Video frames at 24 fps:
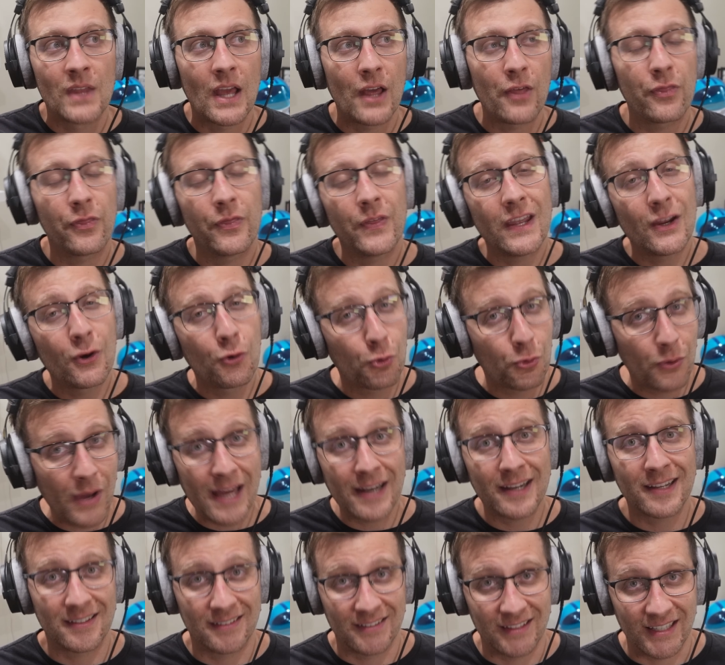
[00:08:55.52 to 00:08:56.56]

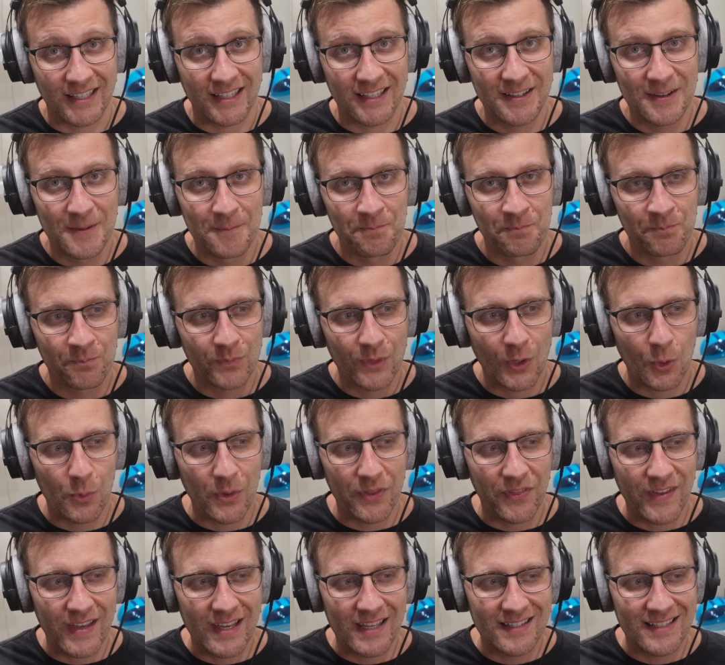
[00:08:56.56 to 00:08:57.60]
theoretically,
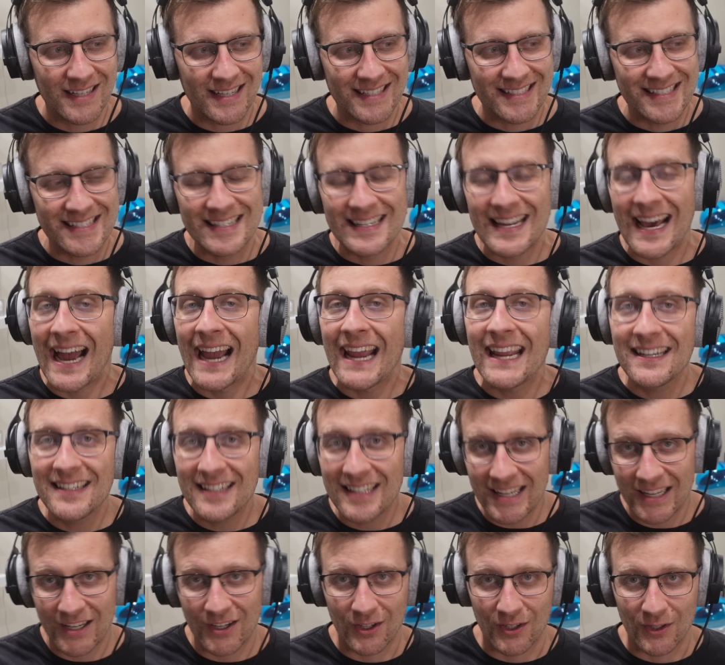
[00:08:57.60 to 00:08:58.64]
within 9
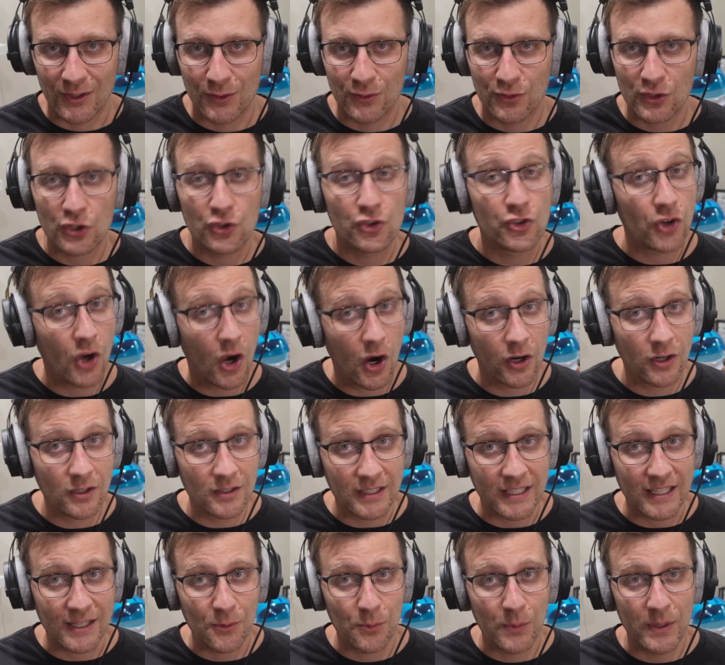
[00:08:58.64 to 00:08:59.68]
years,
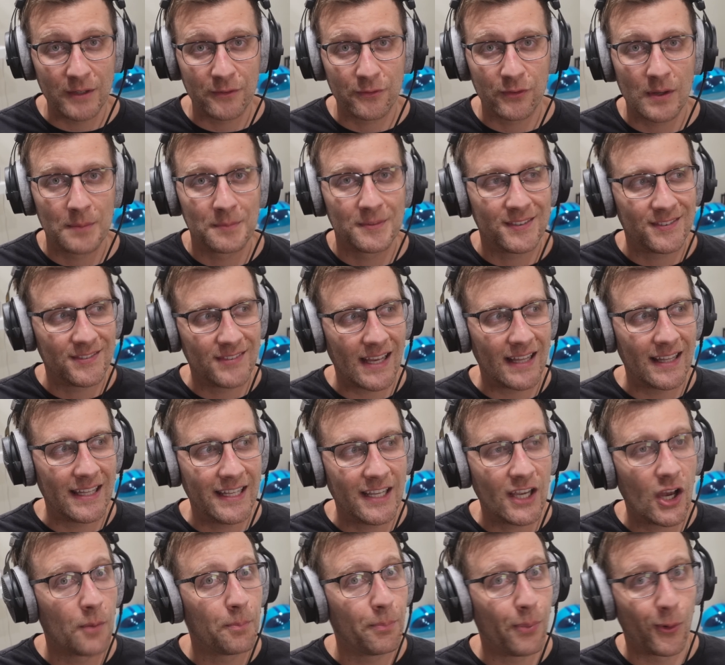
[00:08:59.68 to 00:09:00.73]
Charlie went from selling
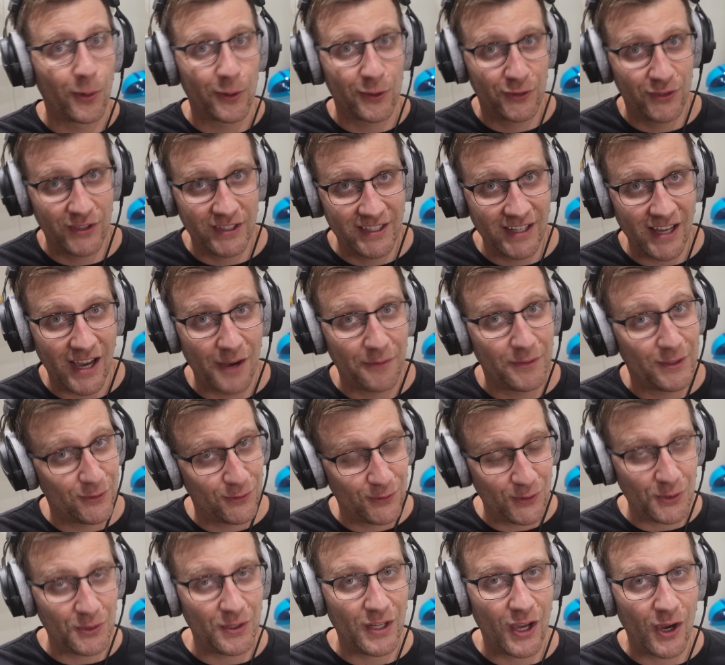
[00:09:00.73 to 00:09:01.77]
a portion of his
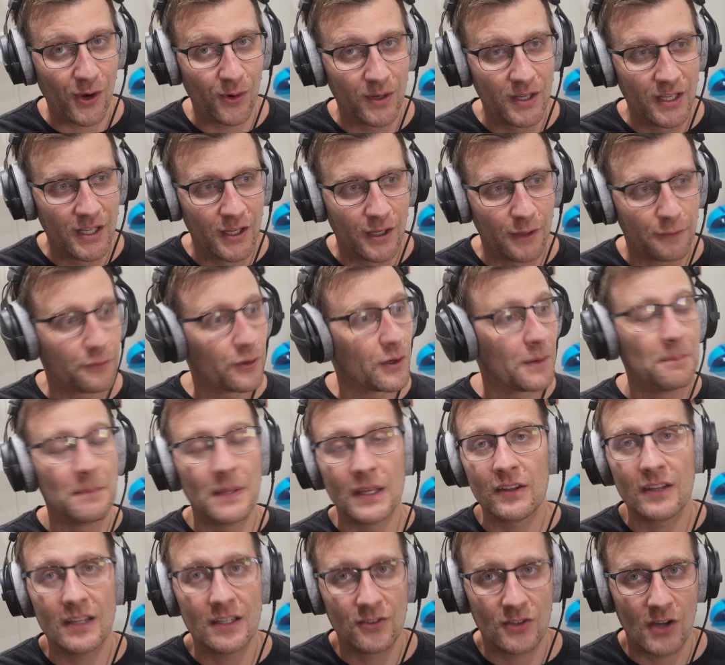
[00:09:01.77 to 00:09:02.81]
studio for $1
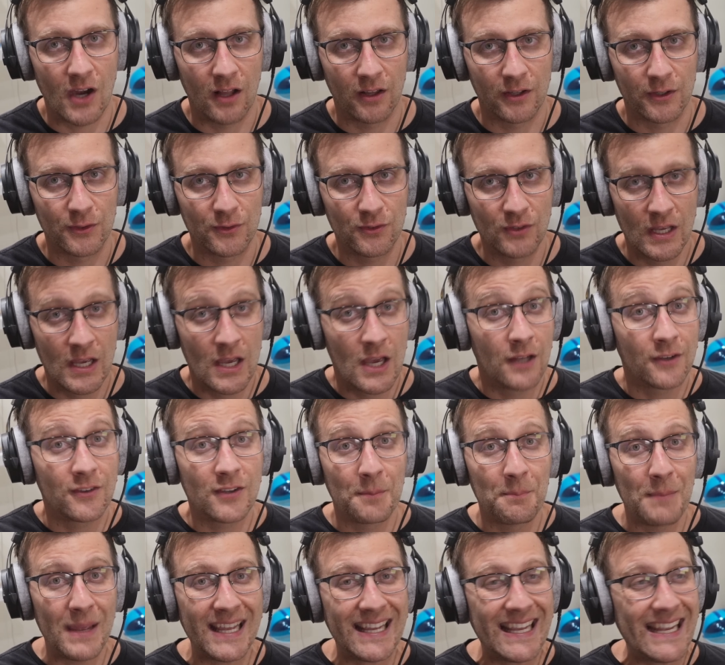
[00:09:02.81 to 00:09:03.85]
million to
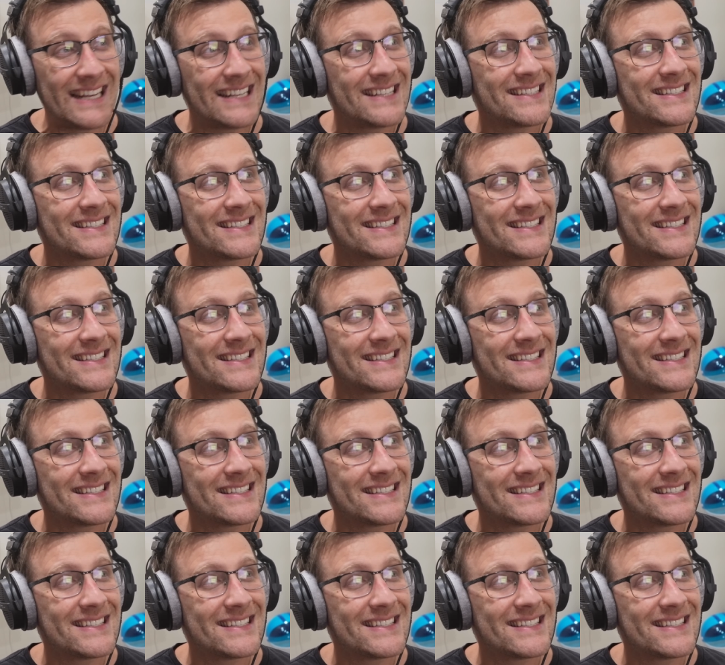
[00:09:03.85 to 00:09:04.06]
making